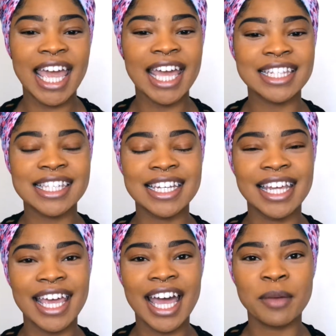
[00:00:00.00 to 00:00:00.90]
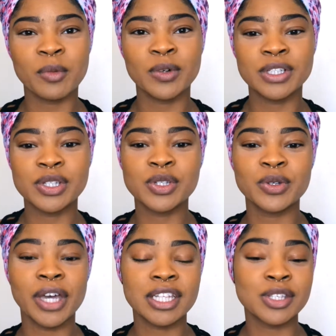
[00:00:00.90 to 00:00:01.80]
and today I'm going to do
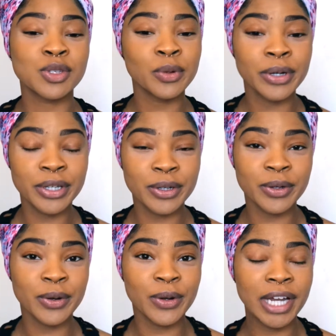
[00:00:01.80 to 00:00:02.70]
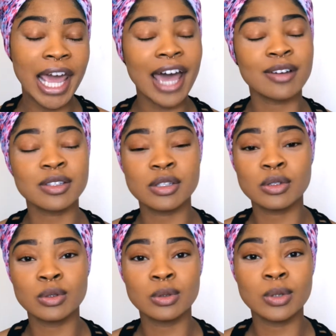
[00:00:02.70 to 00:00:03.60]
a tutorial on how
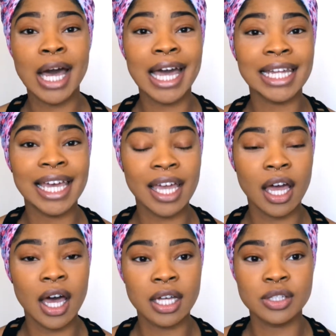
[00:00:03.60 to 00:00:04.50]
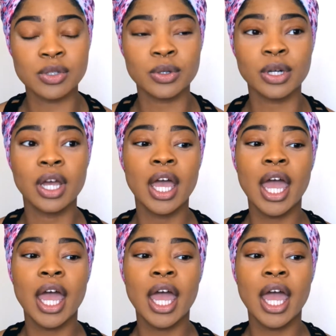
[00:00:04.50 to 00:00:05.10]
to highlight and contour.